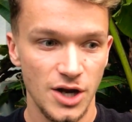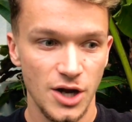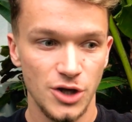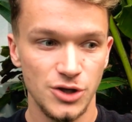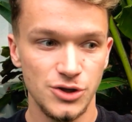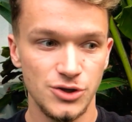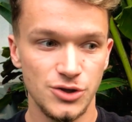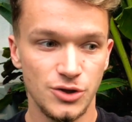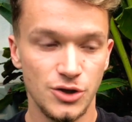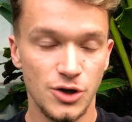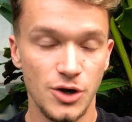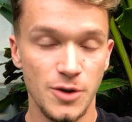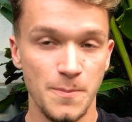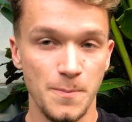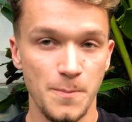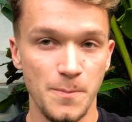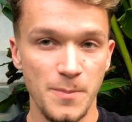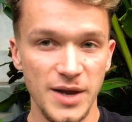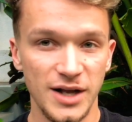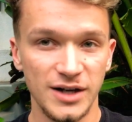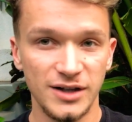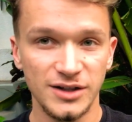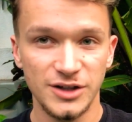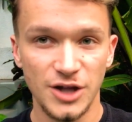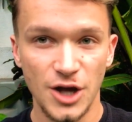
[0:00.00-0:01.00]
You can
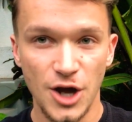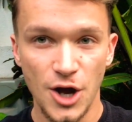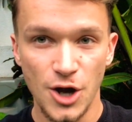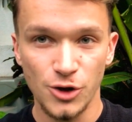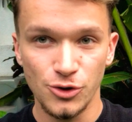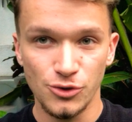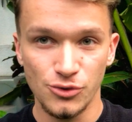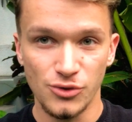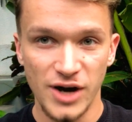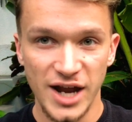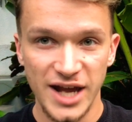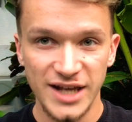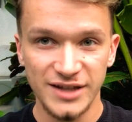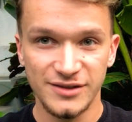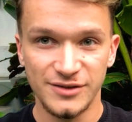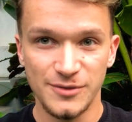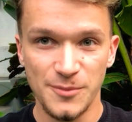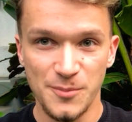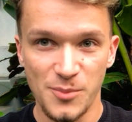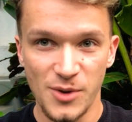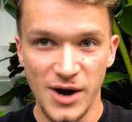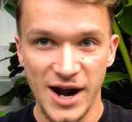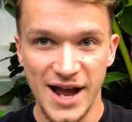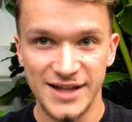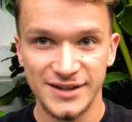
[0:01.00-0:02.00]
build a great
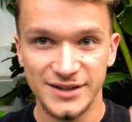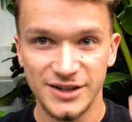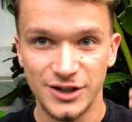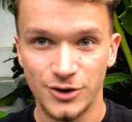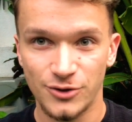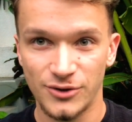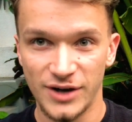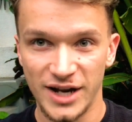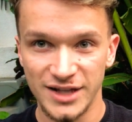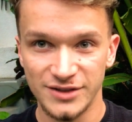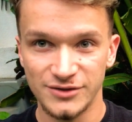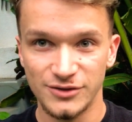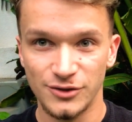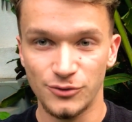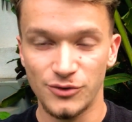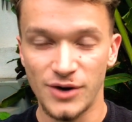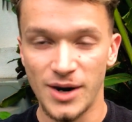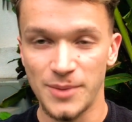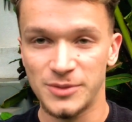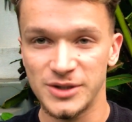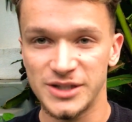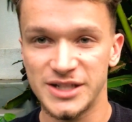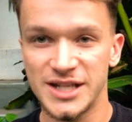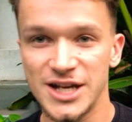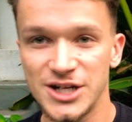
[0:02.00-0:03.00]
brand, a great
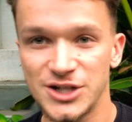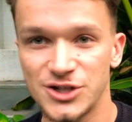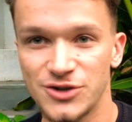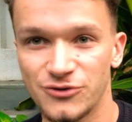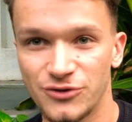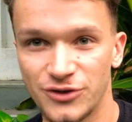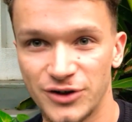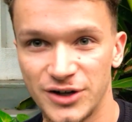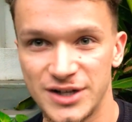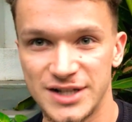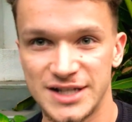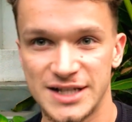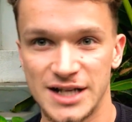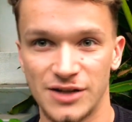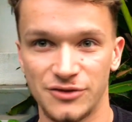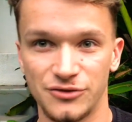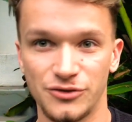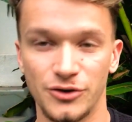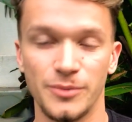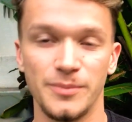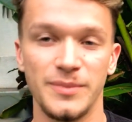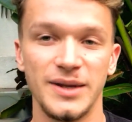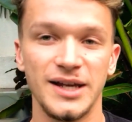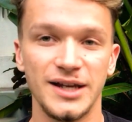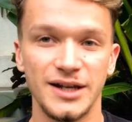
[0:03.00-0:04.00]
reputation for yourself
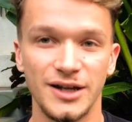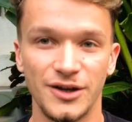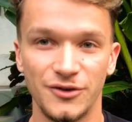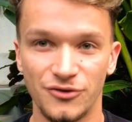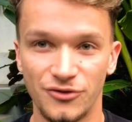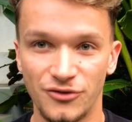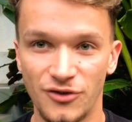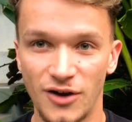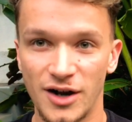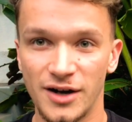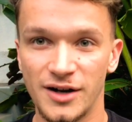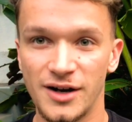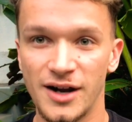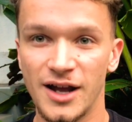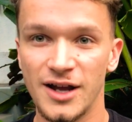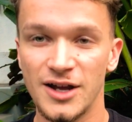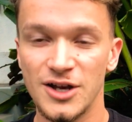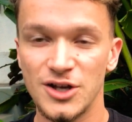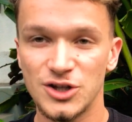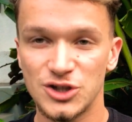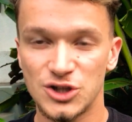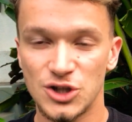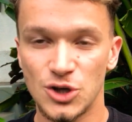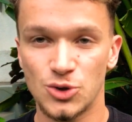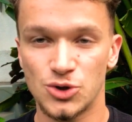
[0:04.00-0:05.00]
for being a fun
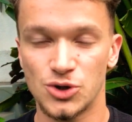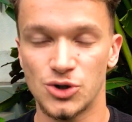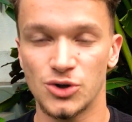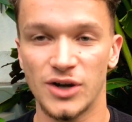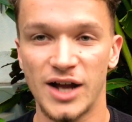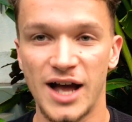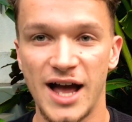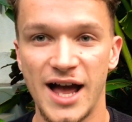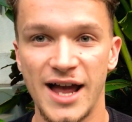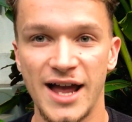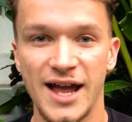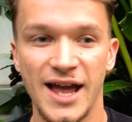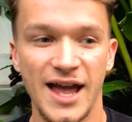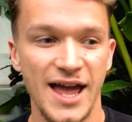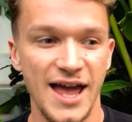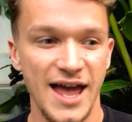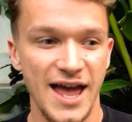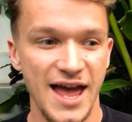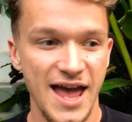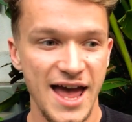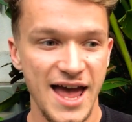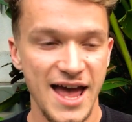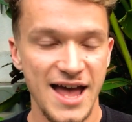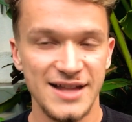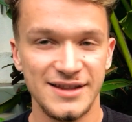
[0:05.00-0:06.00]
social guy,
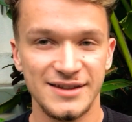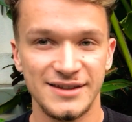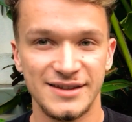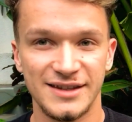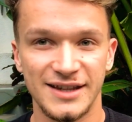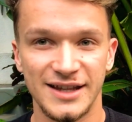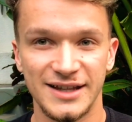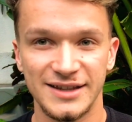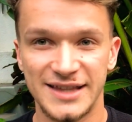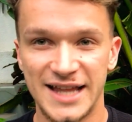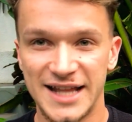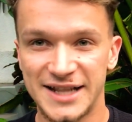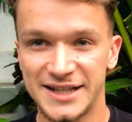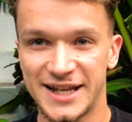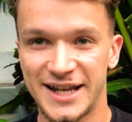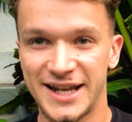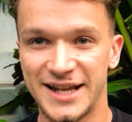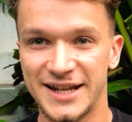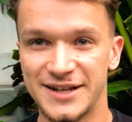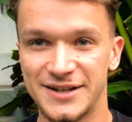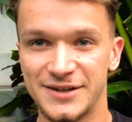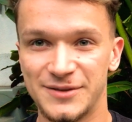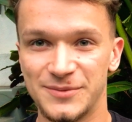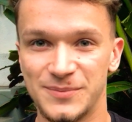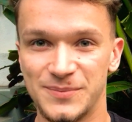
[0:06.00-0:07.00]
and that
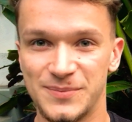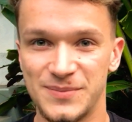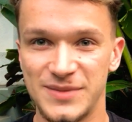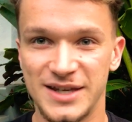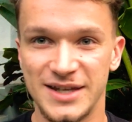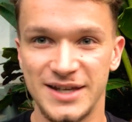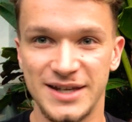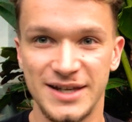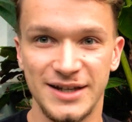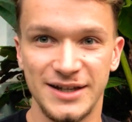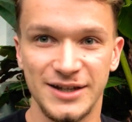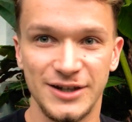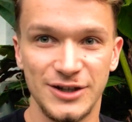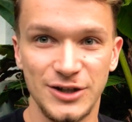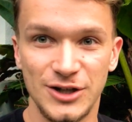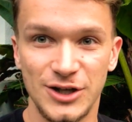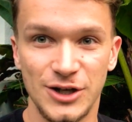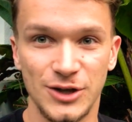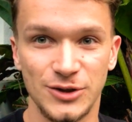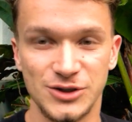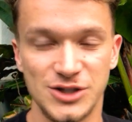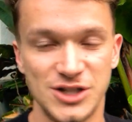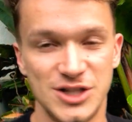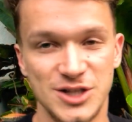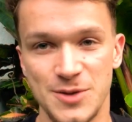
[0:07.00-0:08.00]
can be,
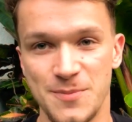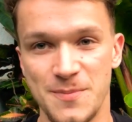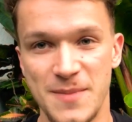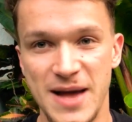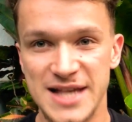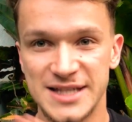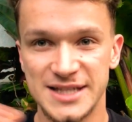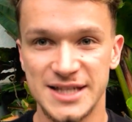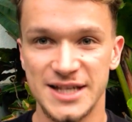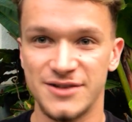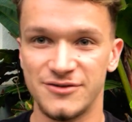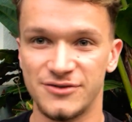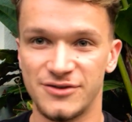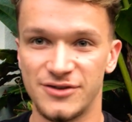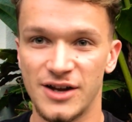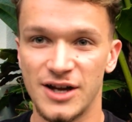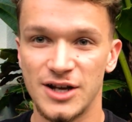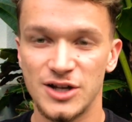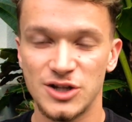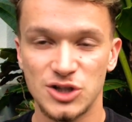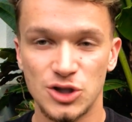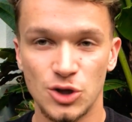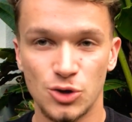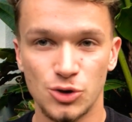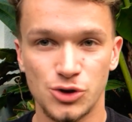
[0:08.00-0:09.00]
just a massive
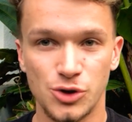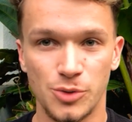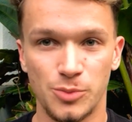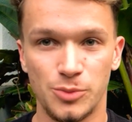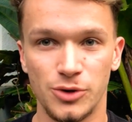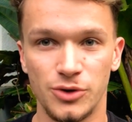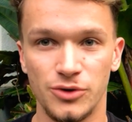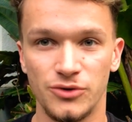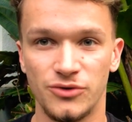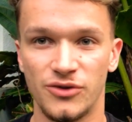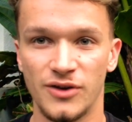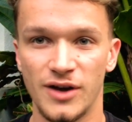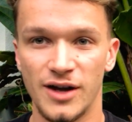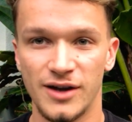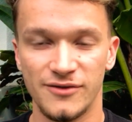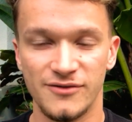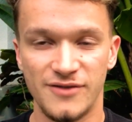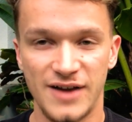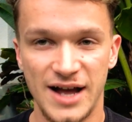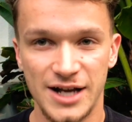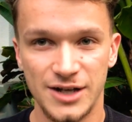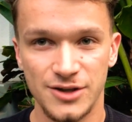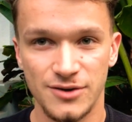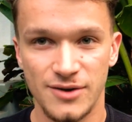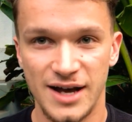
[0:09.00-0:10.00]
social proof
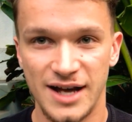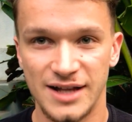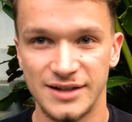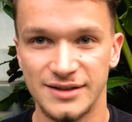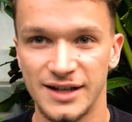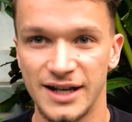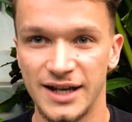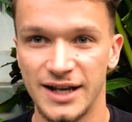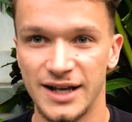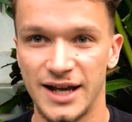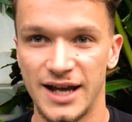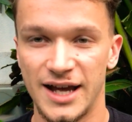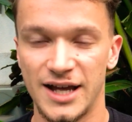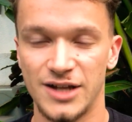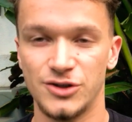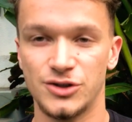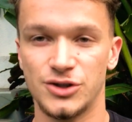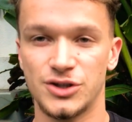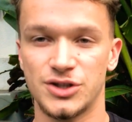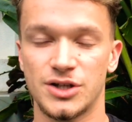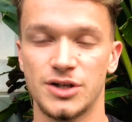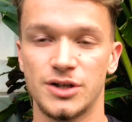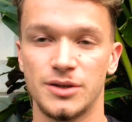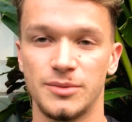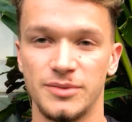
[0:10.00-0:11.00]
value add, and you're
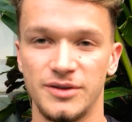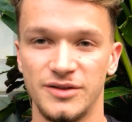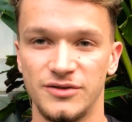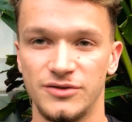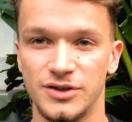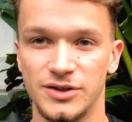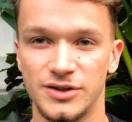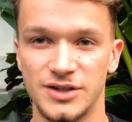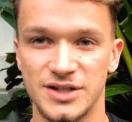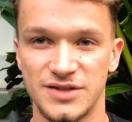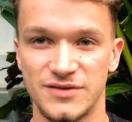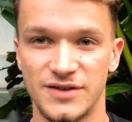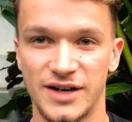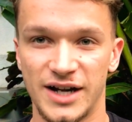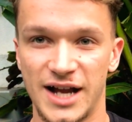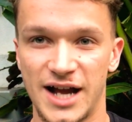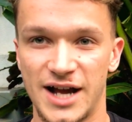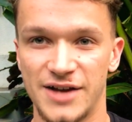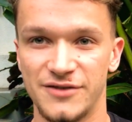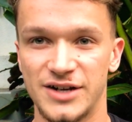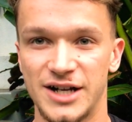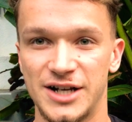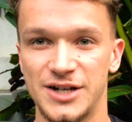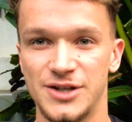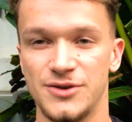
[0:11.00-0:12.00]
just going to be viewed as very high
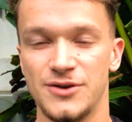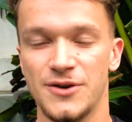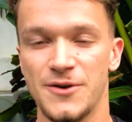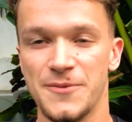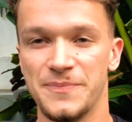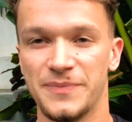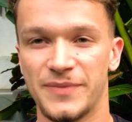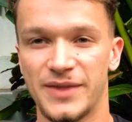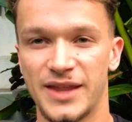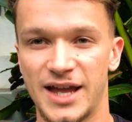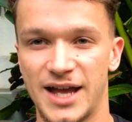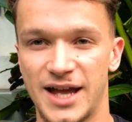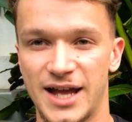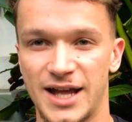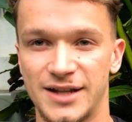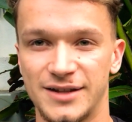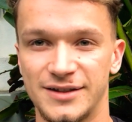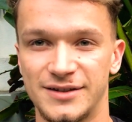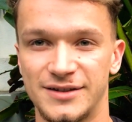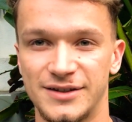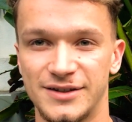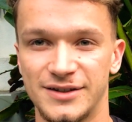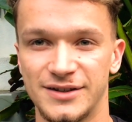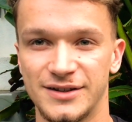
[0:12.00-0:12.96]
value, and